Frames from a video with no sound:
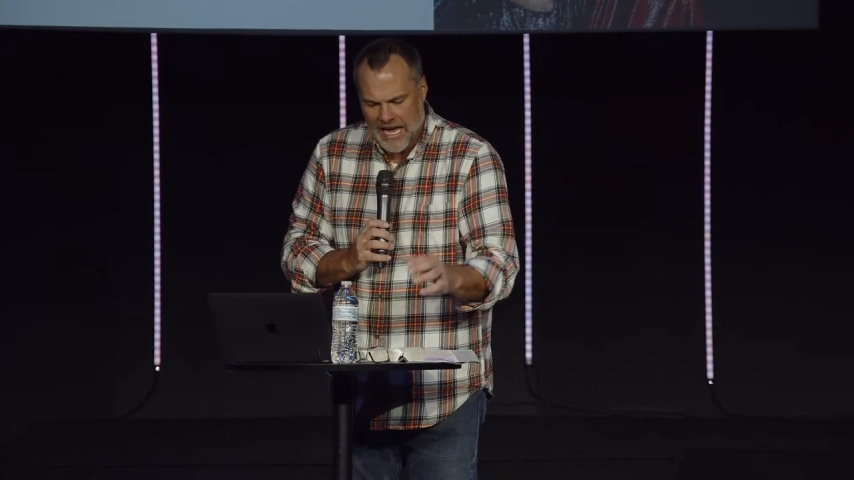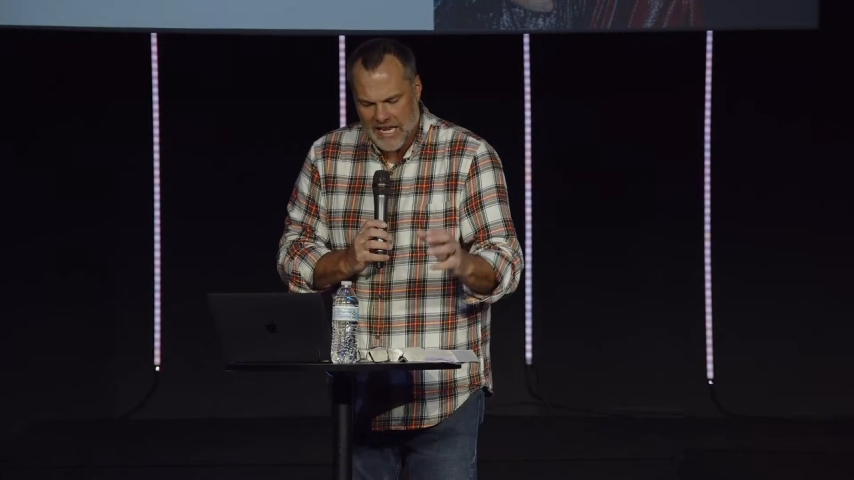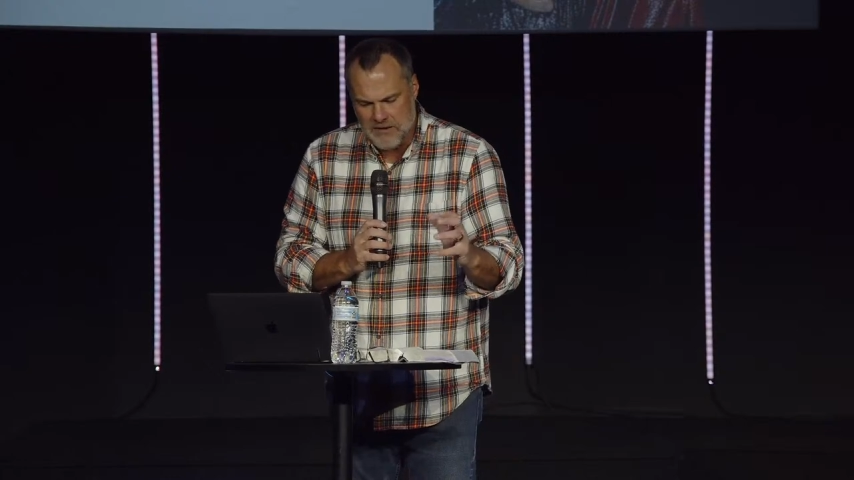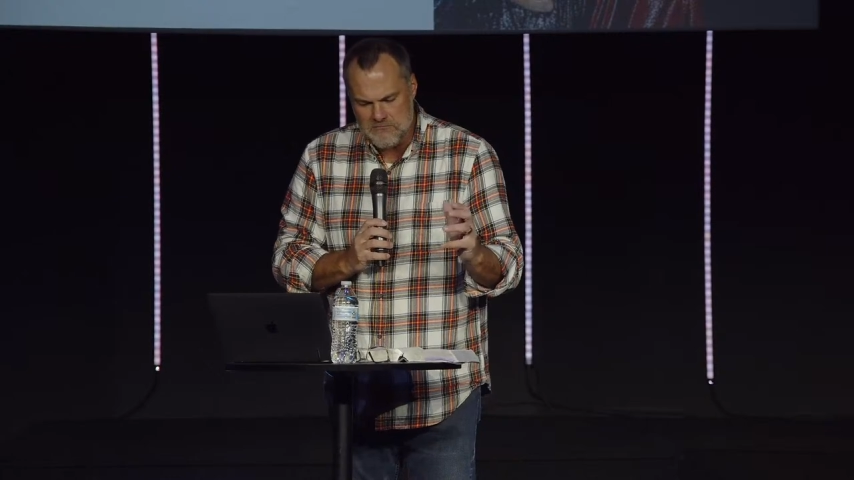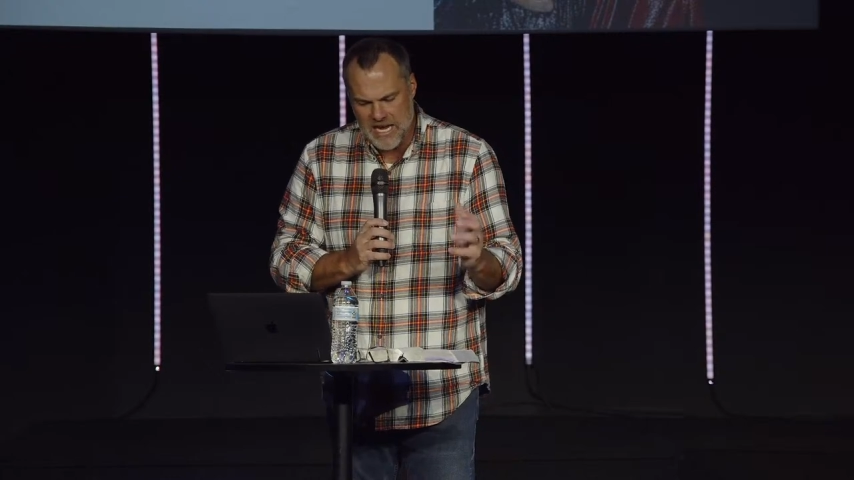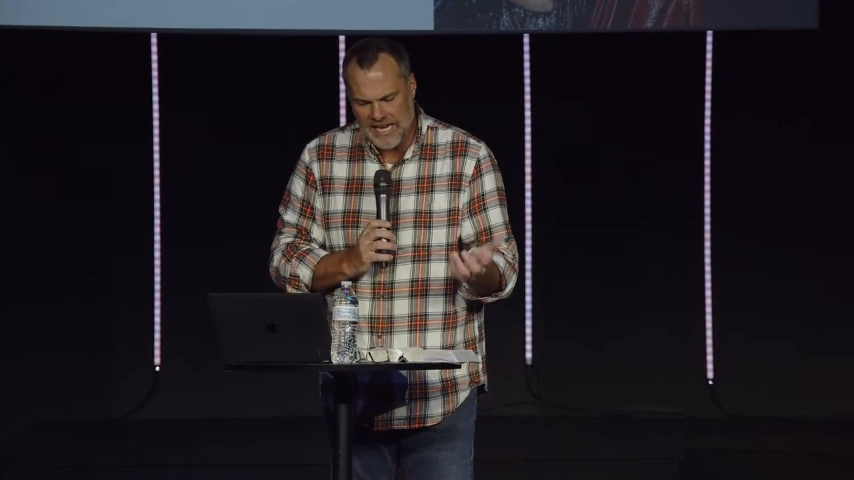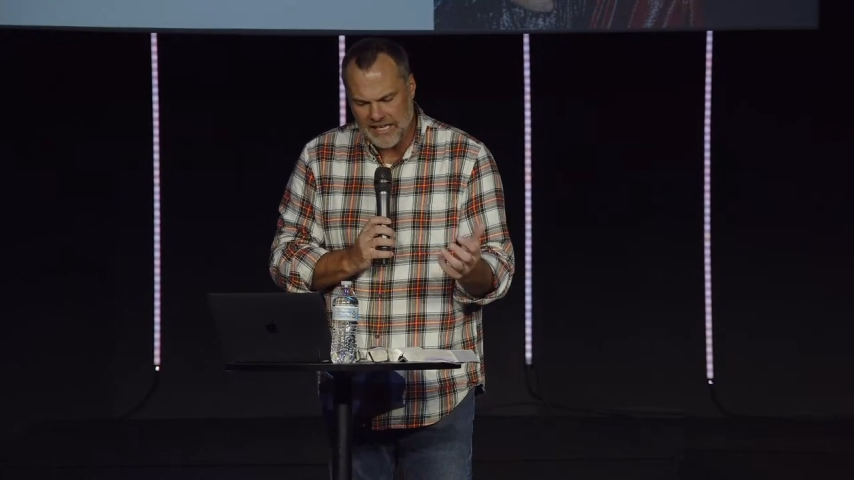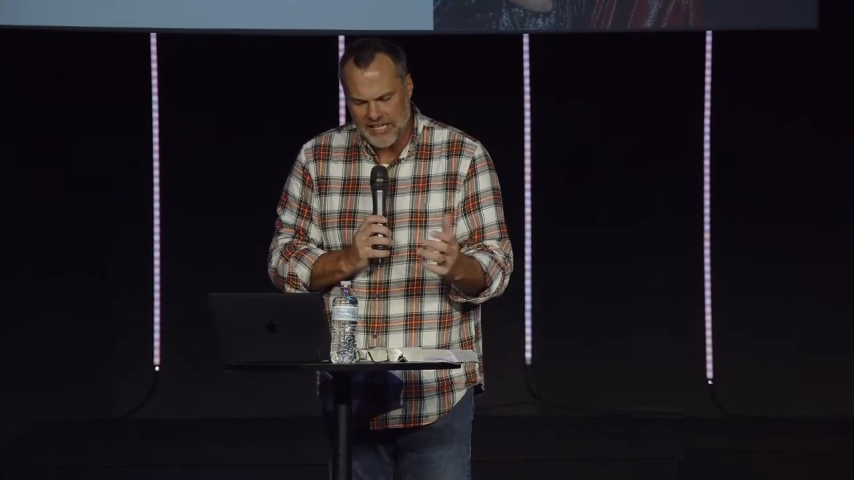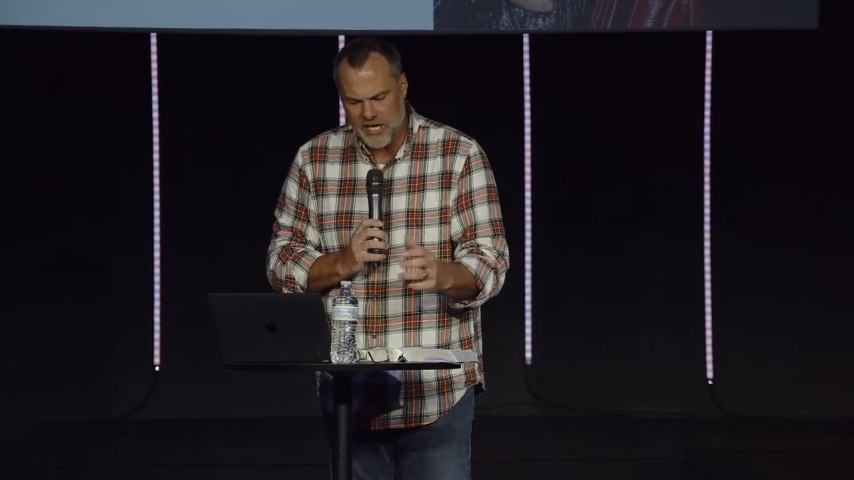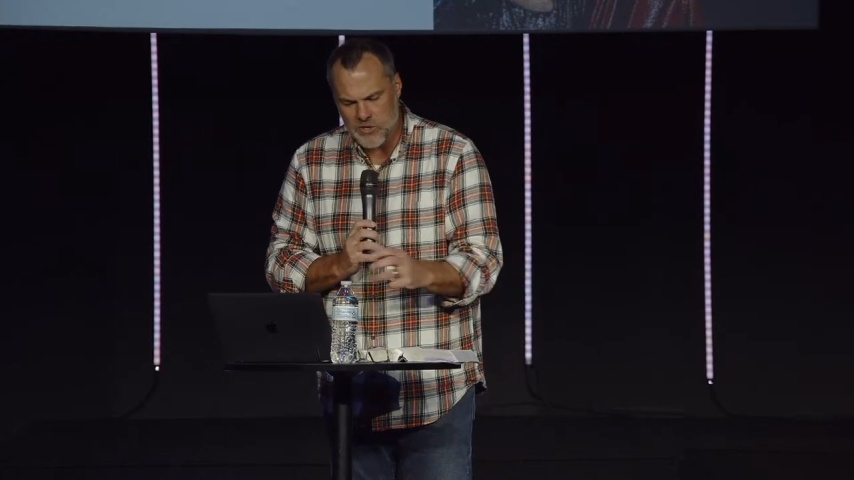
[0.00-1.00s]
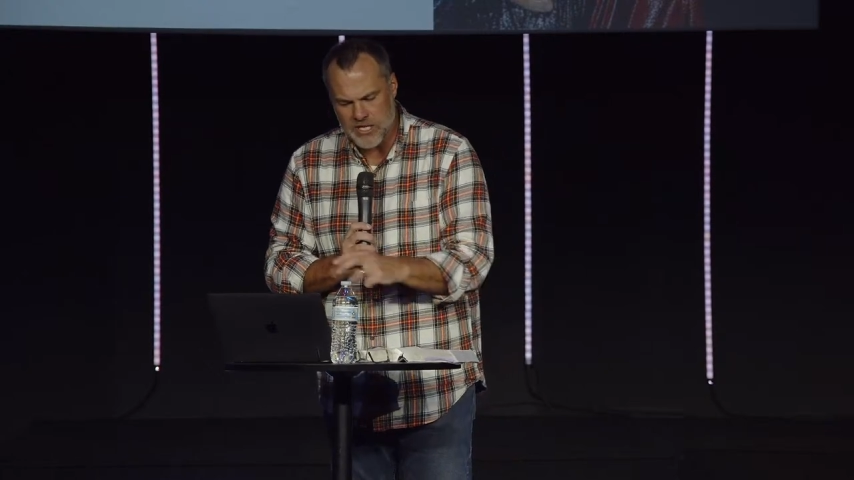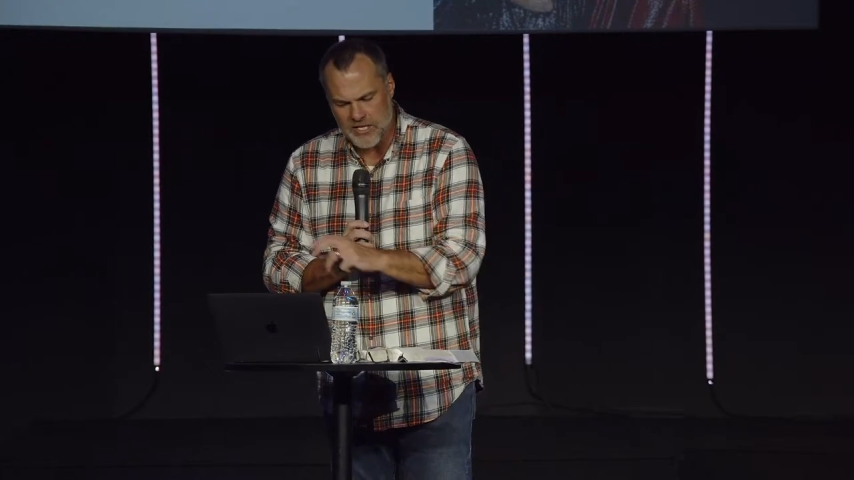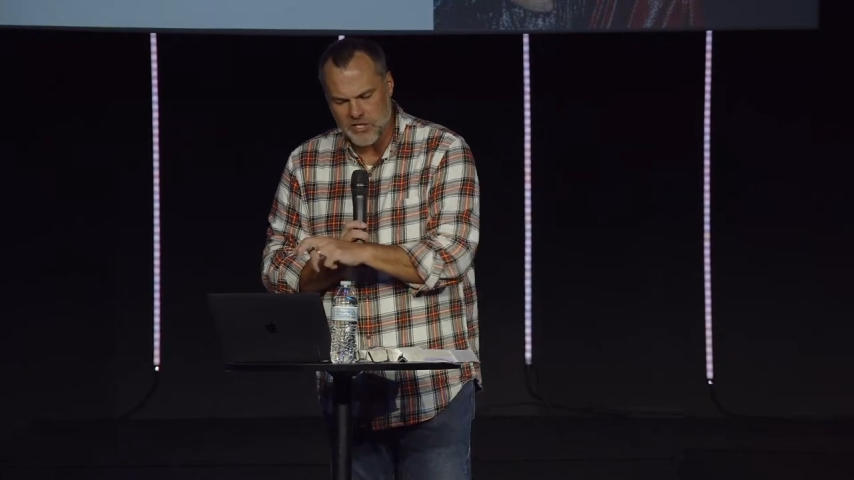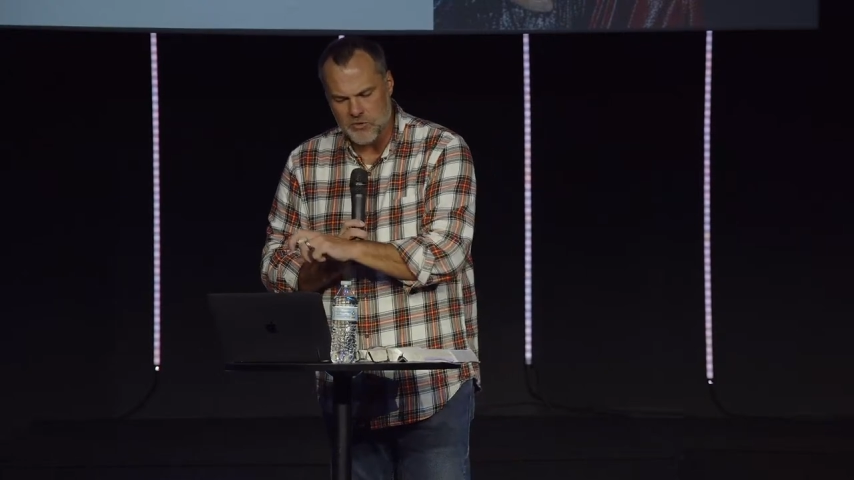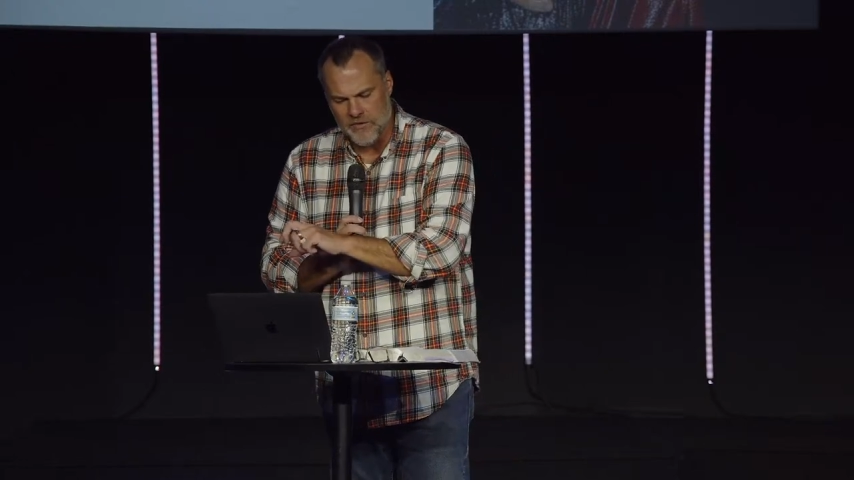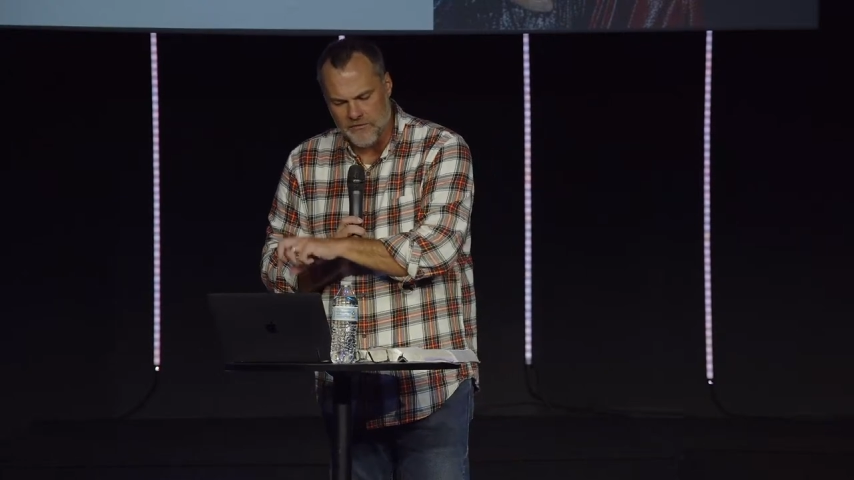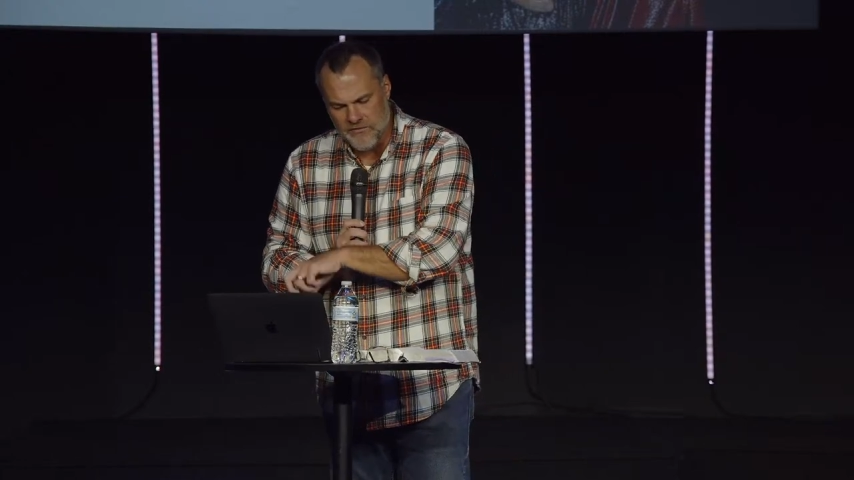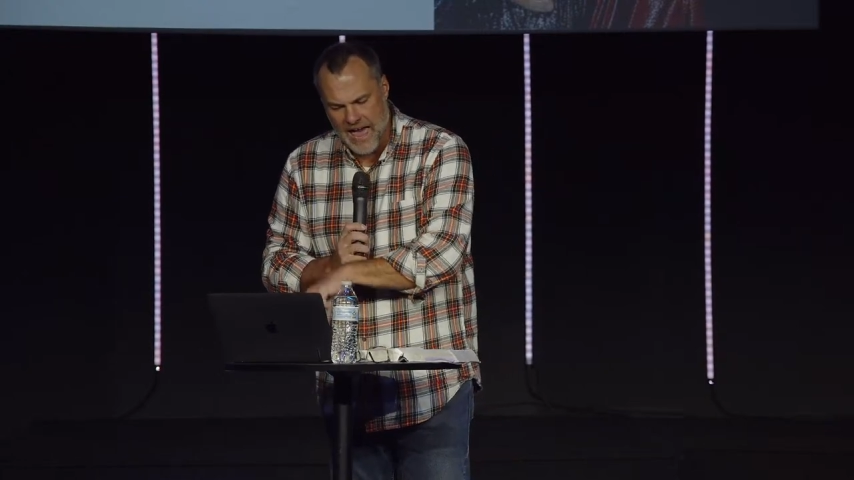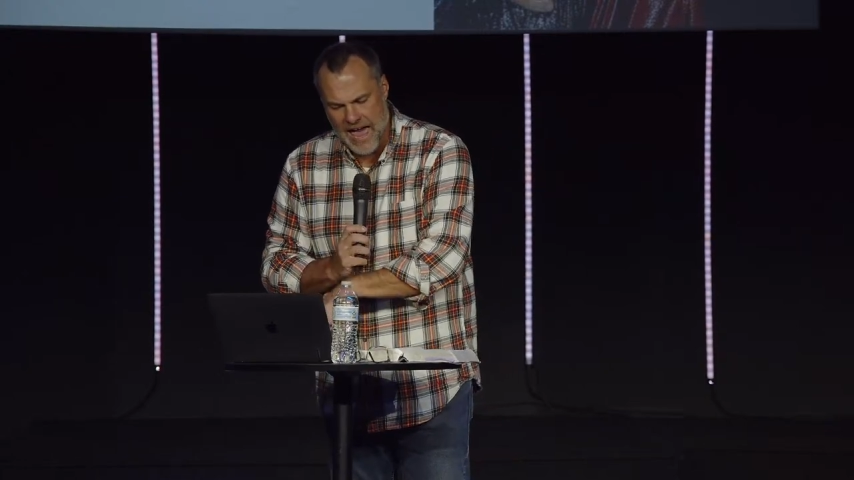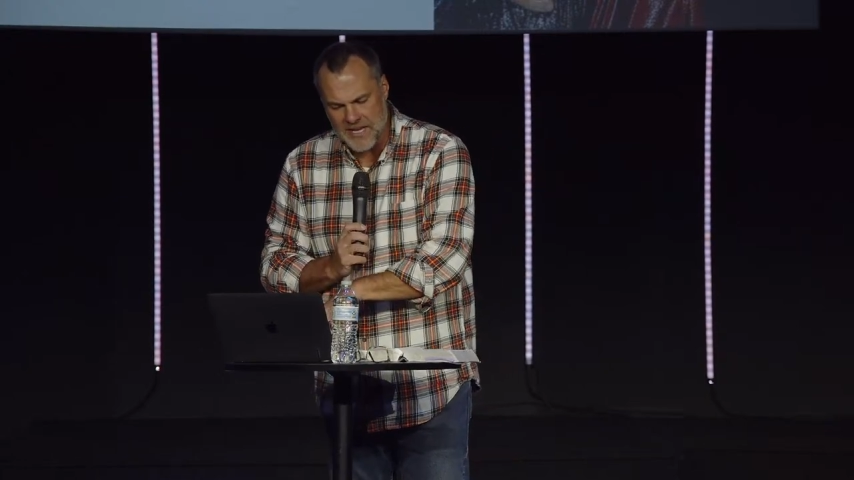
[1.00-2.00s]
It immediately goes into a
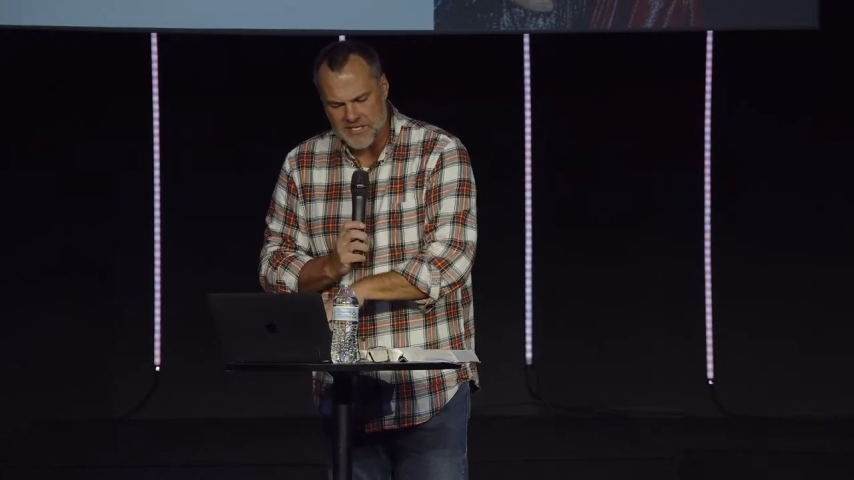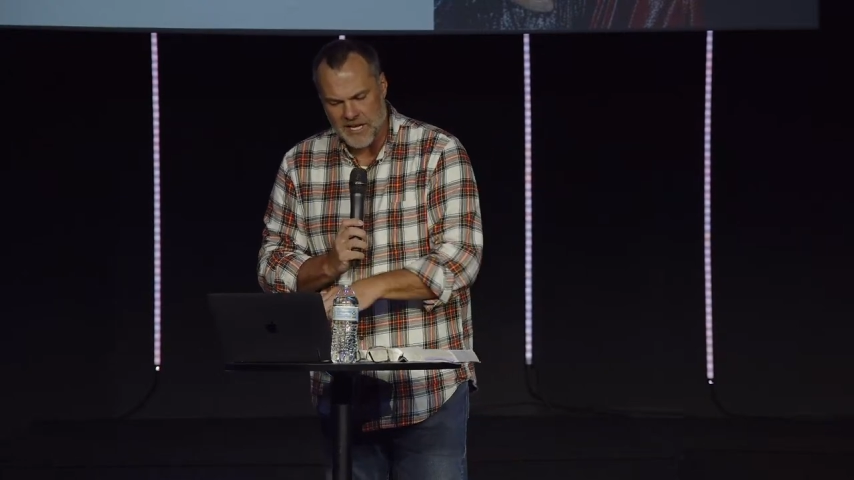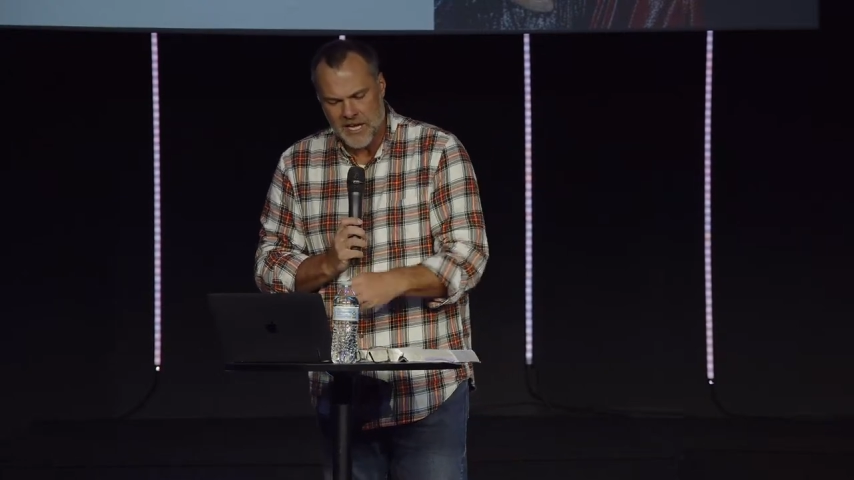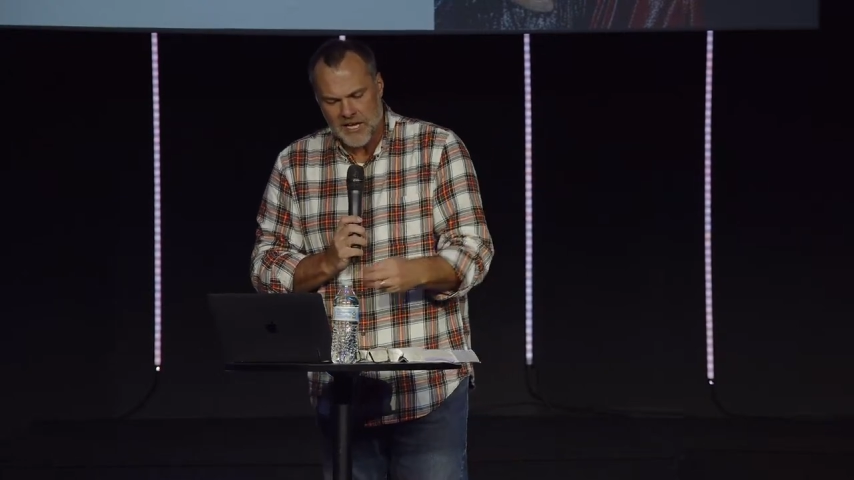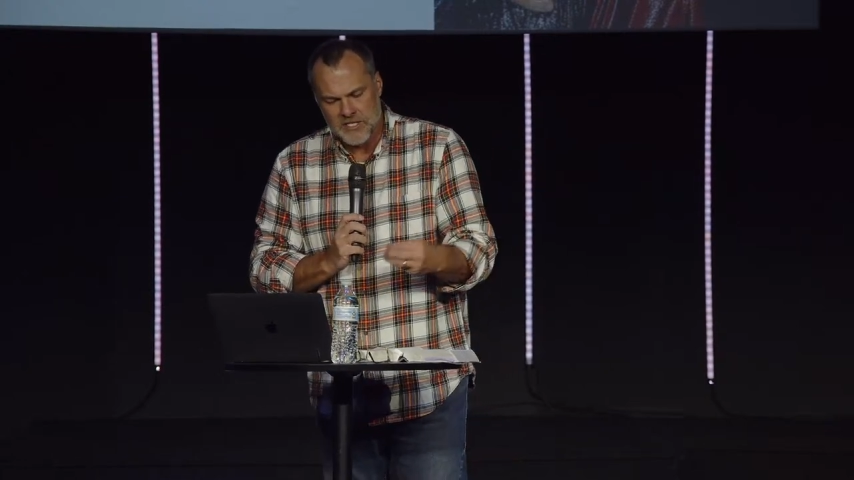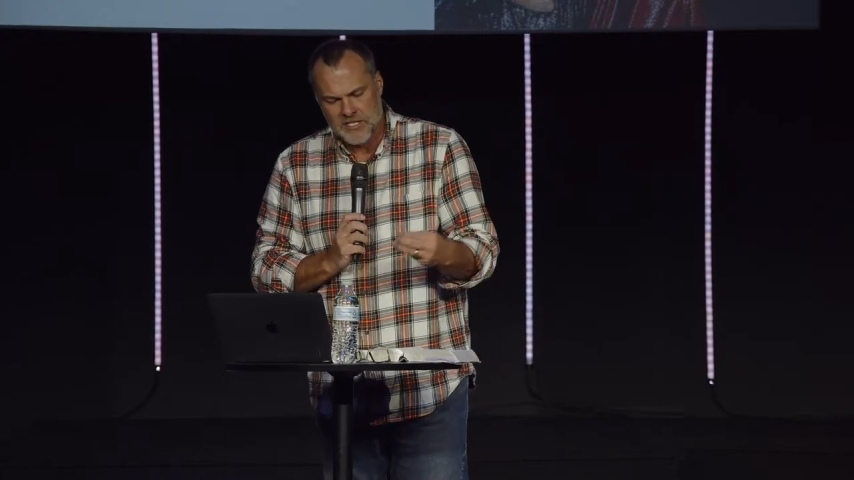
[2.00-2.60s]
fast